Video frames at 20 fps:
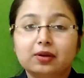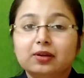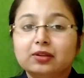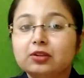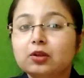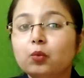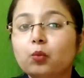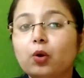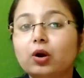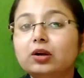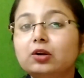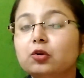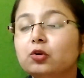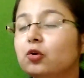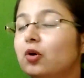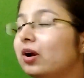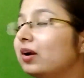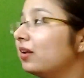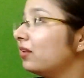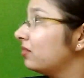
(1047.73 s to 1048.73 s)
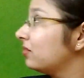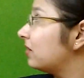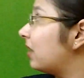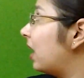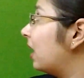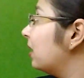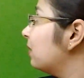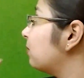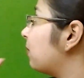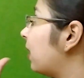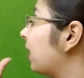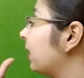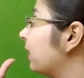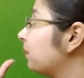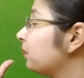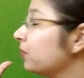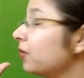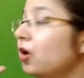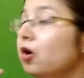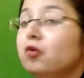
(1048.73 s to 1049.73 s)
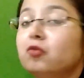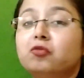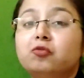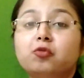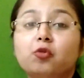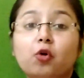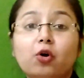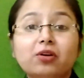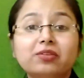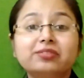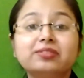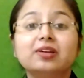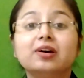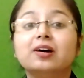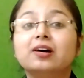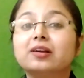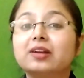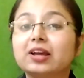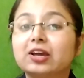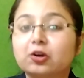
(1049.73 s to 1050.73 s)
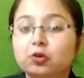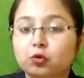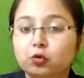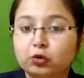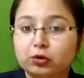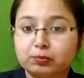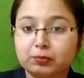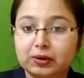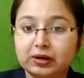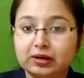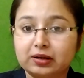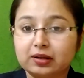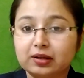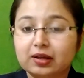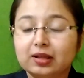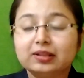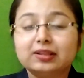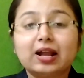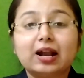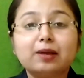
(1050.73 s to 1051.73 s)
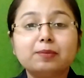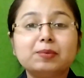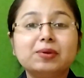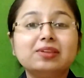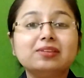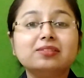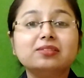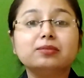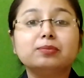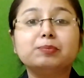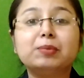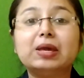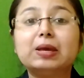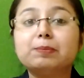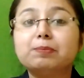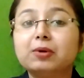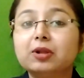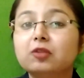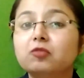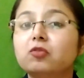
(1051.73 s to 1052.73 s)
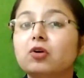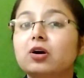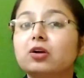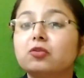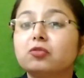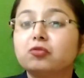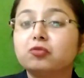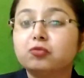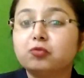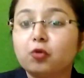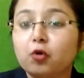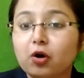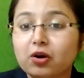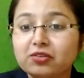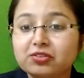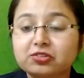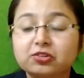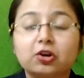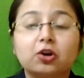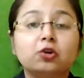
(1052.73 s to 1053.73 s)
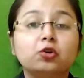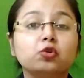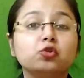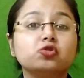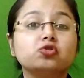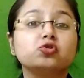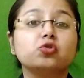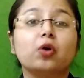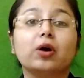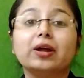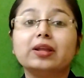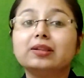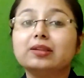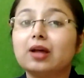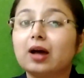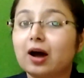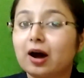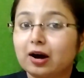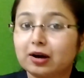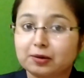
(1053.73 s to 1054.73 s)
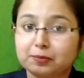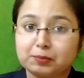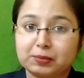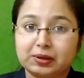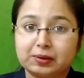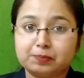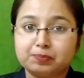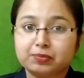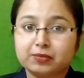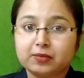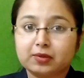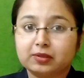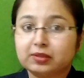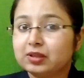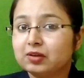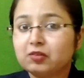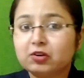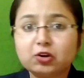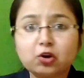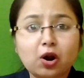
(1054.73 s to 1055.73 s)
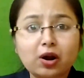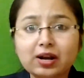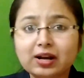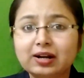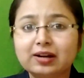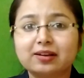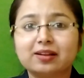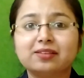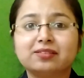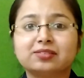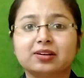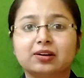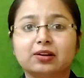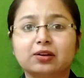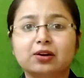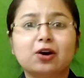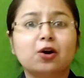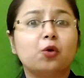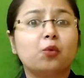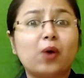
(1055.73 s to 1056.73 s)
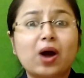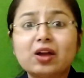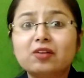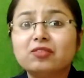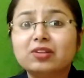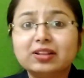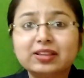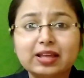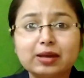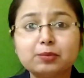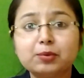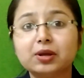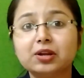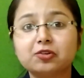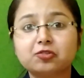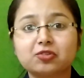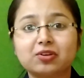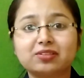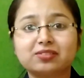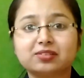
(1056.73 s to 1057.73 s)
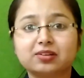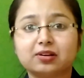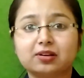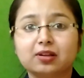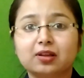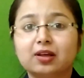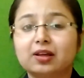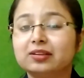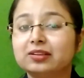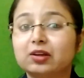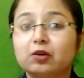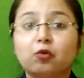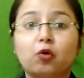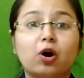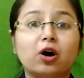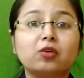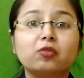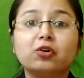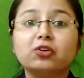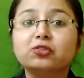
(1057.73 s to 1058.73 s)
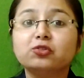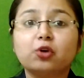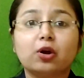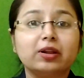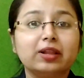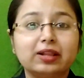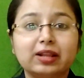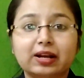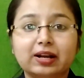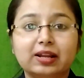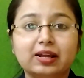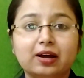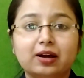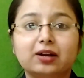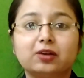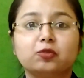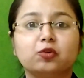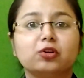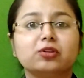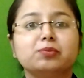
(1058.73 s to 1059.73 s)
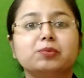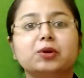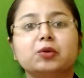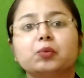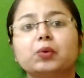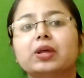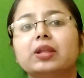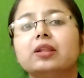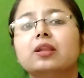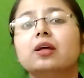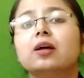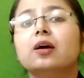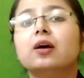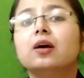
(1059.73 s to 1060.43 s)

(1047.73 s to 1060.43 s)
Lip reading: Now what do you understand by force recruitment? That means people were forced to join the army. They were not interested. Why will they be interested? The war was not in India, it was between